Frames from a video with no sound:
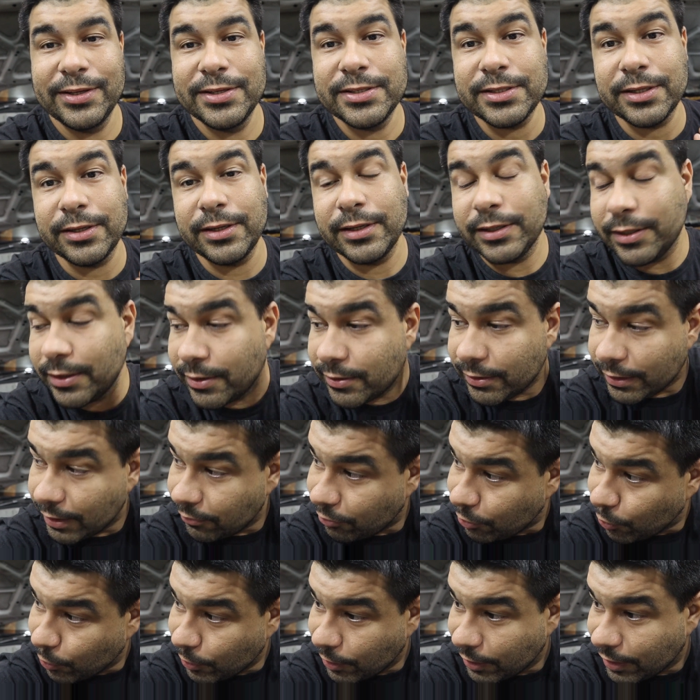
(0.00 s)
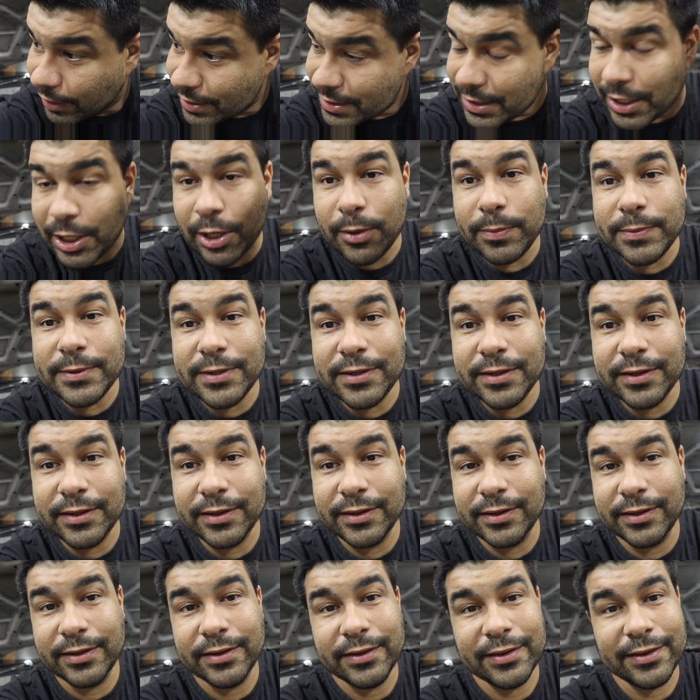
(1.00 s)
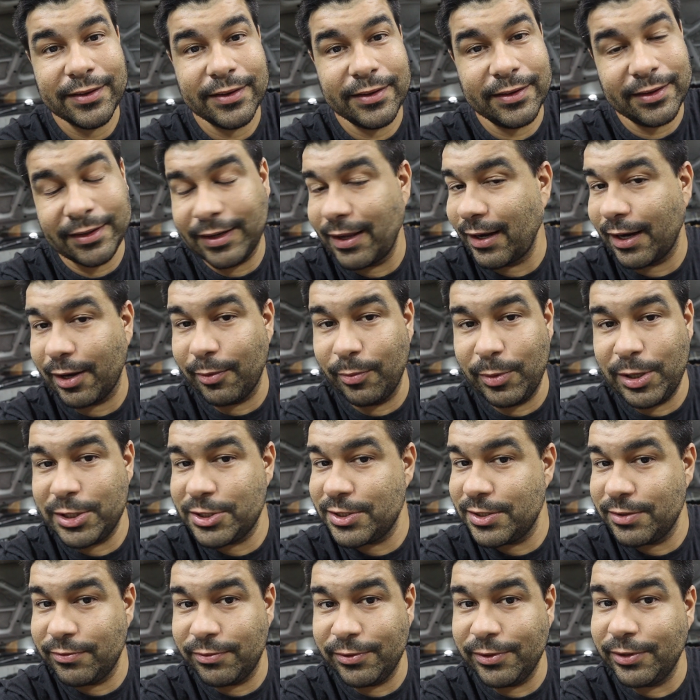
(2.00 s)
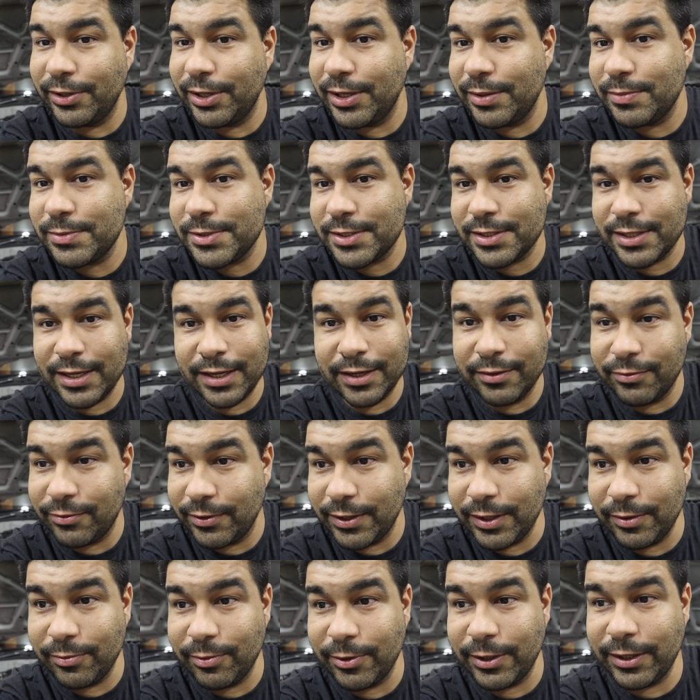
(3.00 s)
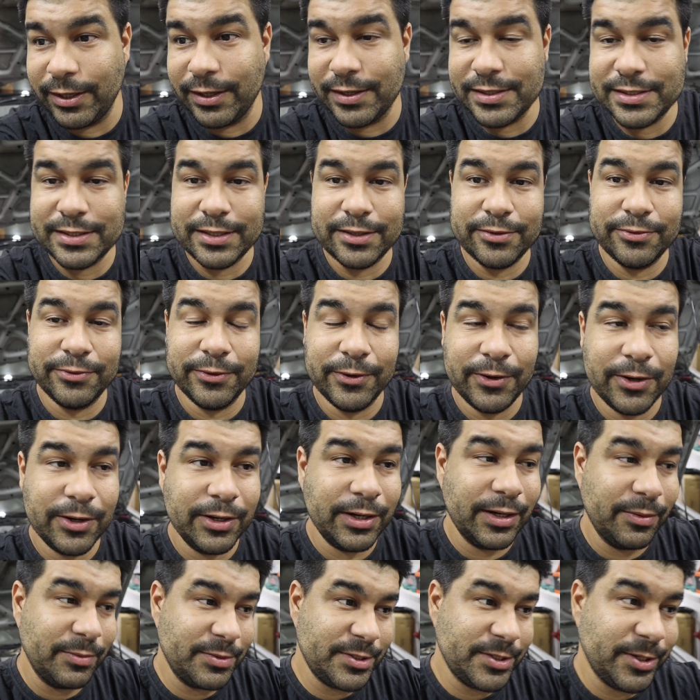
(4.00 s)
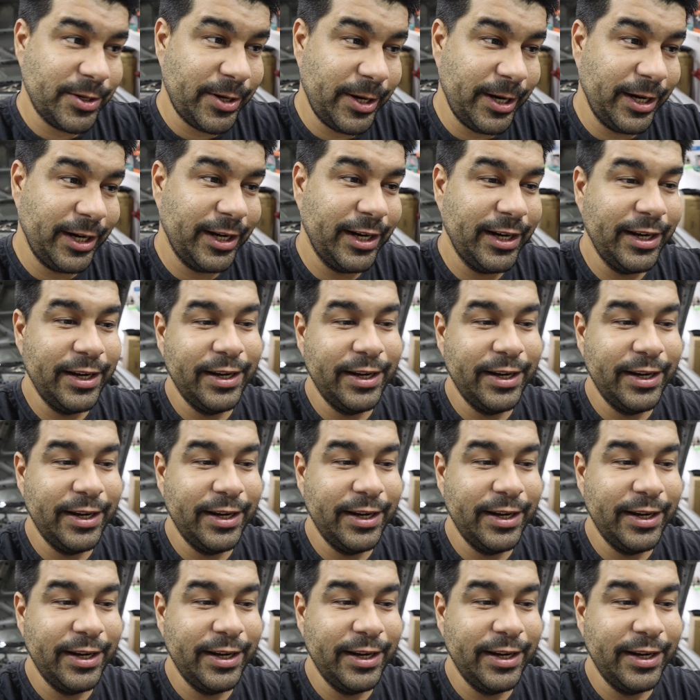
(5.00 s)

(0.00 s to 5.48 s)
So to everyone that's helped, like I mentioned a few names, and if anybody else that I've forgotten, I'm sorry.